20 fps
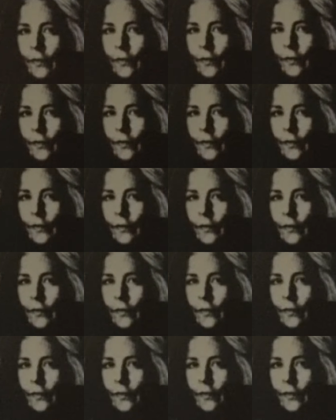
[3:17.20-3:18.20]

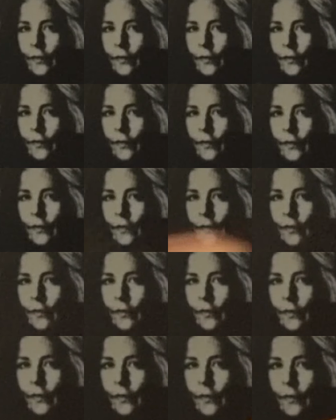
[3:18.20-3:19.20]

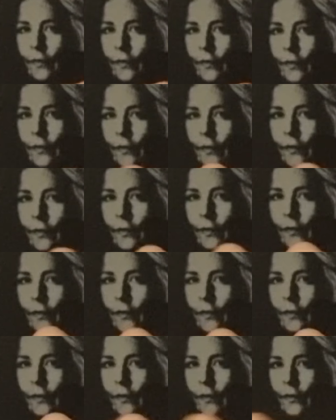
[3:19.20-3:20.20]

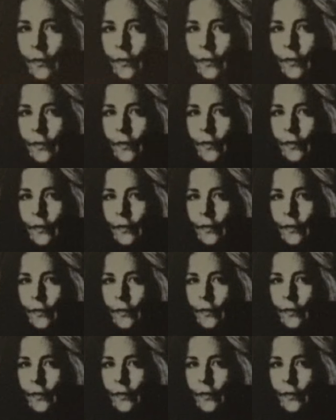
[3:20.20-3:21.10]
No words are spoken by the person on screen.